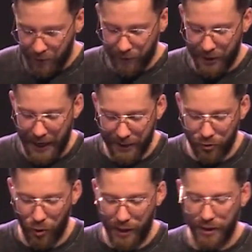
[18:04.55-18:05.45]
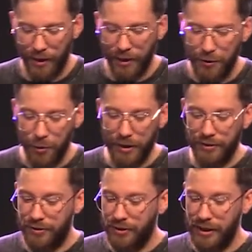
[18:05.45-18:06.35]
for the next one. You can
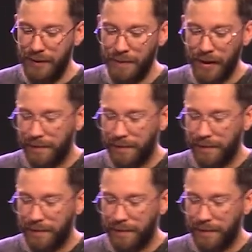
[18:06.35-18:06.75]
see